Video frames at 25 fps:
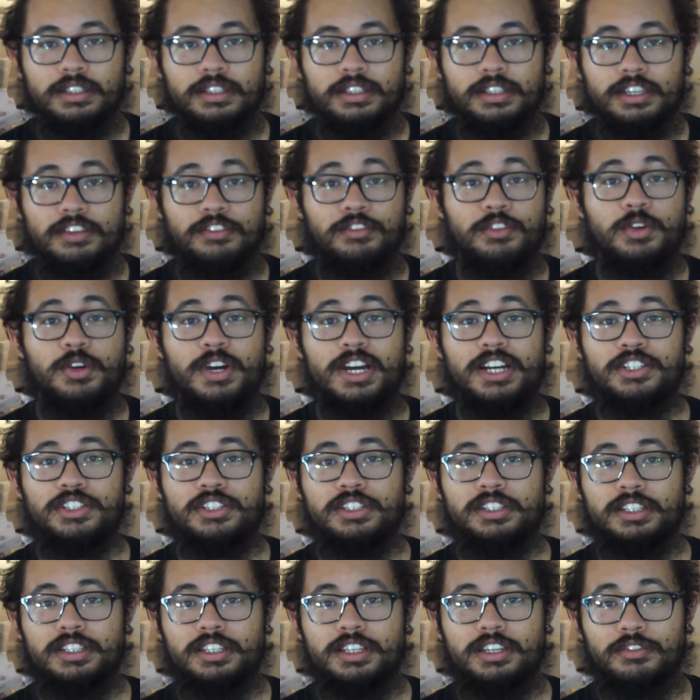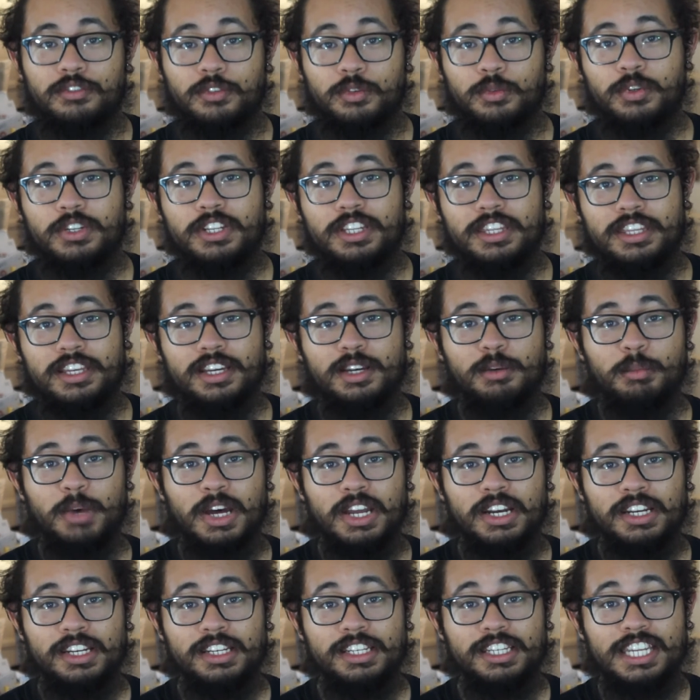If you actually, if you really think
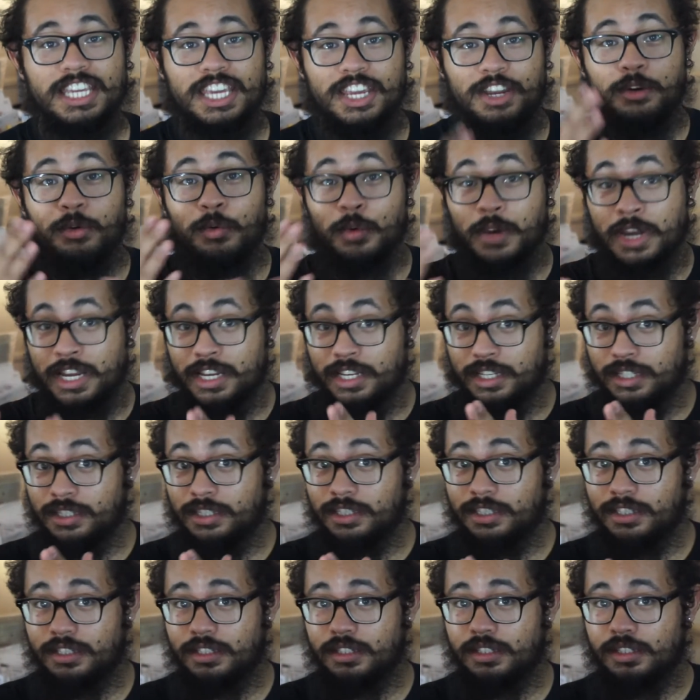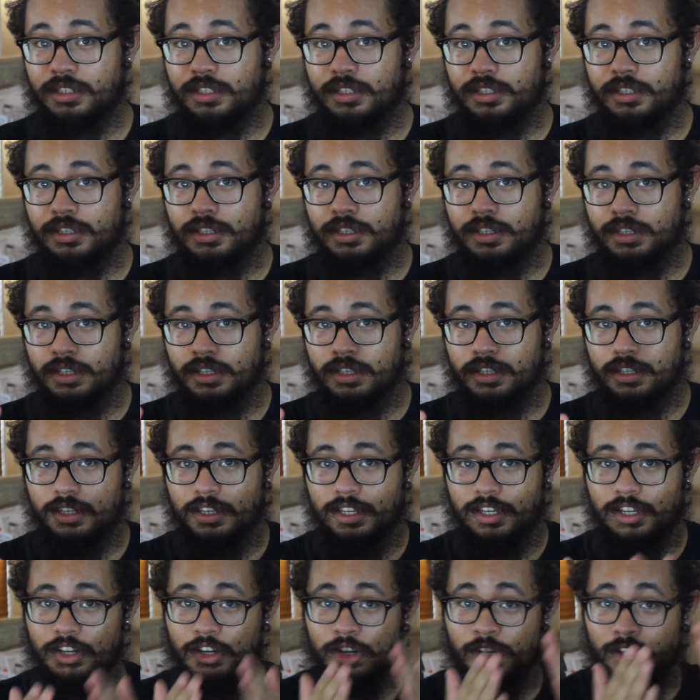about it, earrings
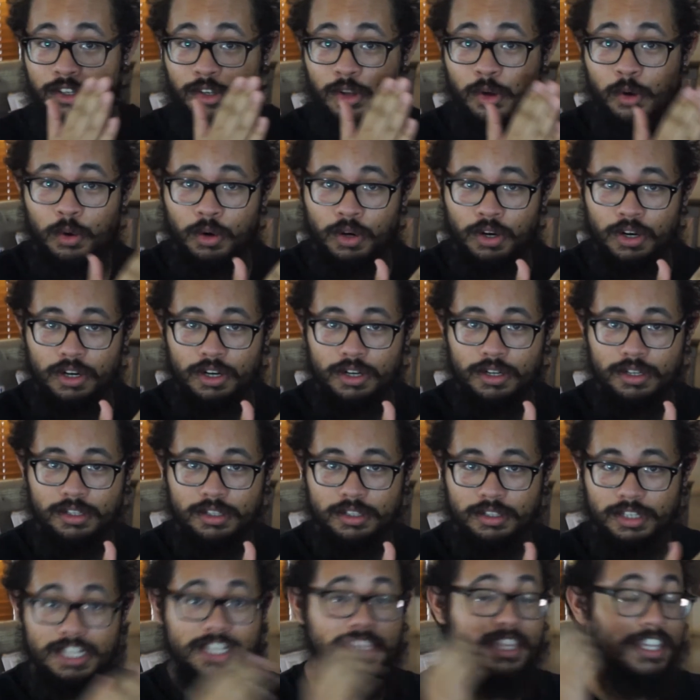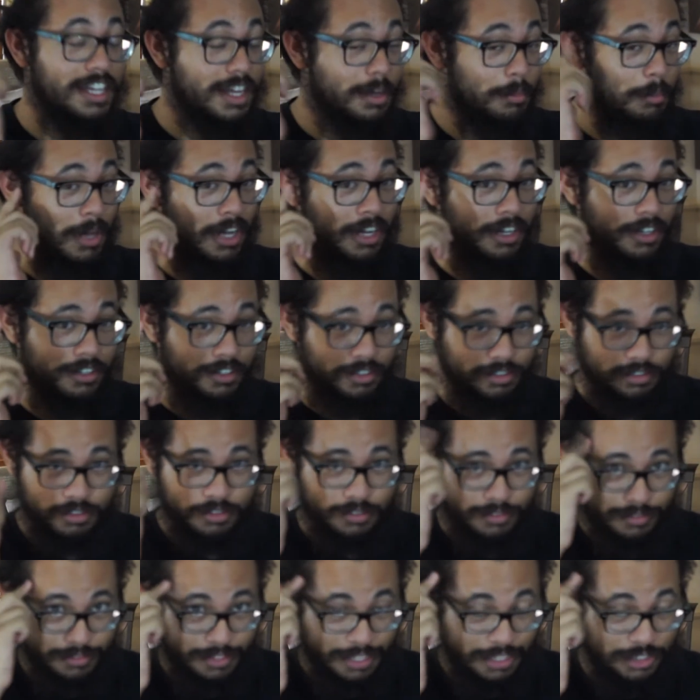galore. Like, think about it.
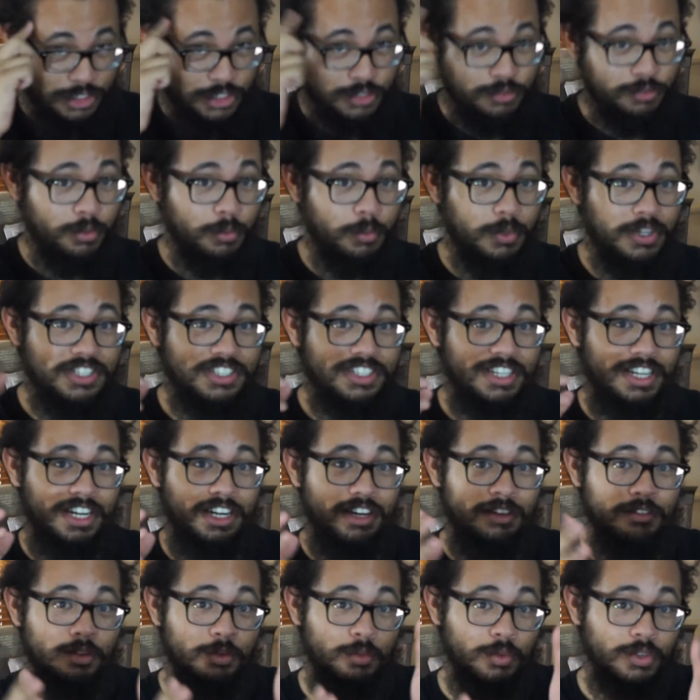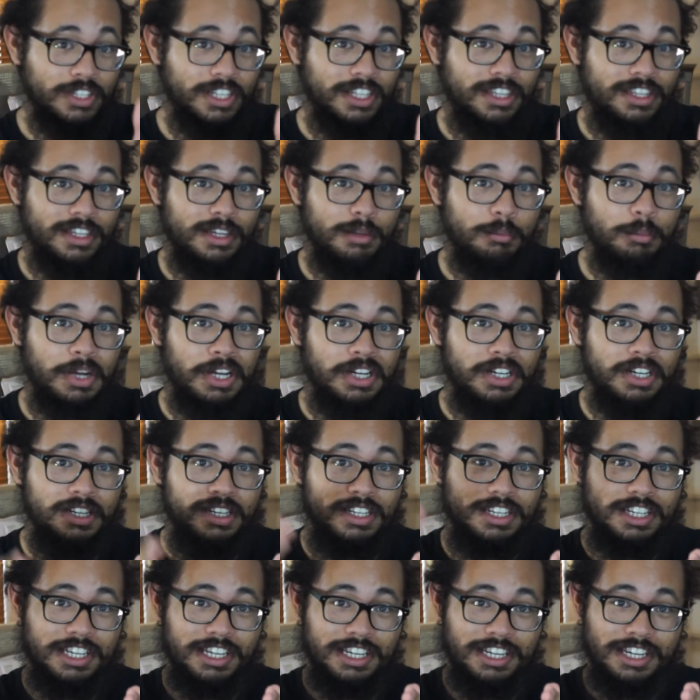Like, just for one second, if you really think about it,
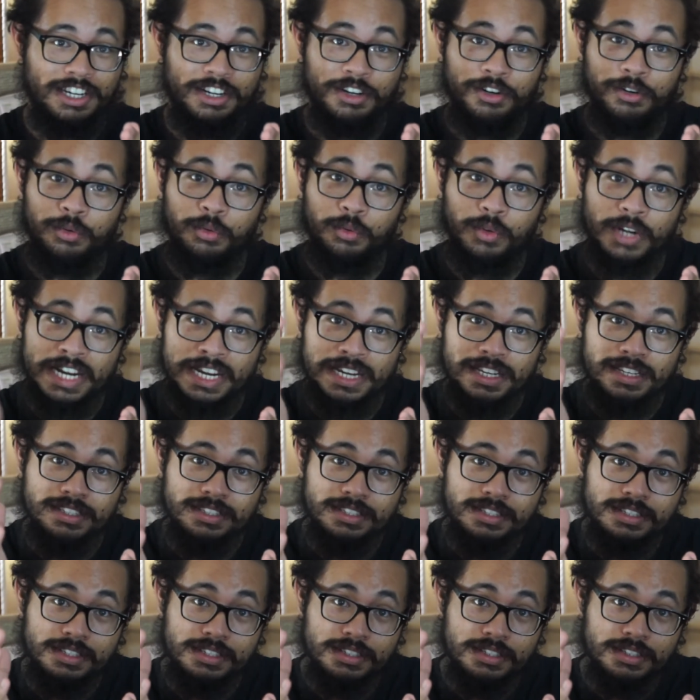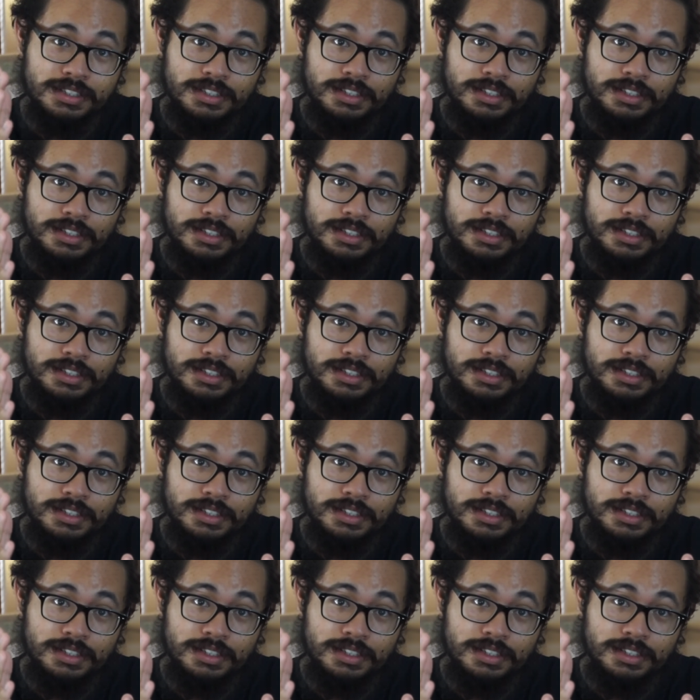earrings